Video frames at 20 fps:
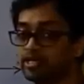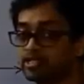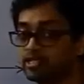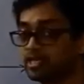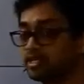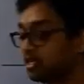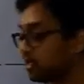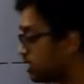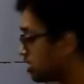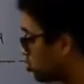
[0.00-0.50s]
seen
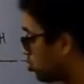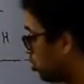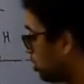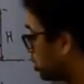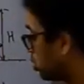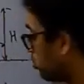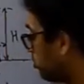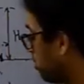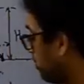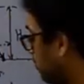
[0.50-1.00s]
it is going
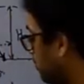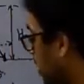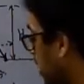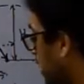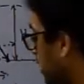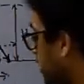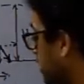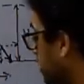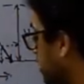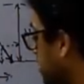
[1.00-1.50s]
to be
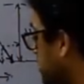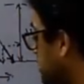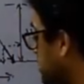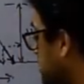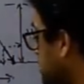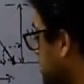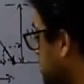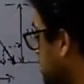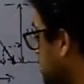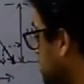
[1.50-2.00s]

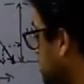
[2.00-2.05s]
minus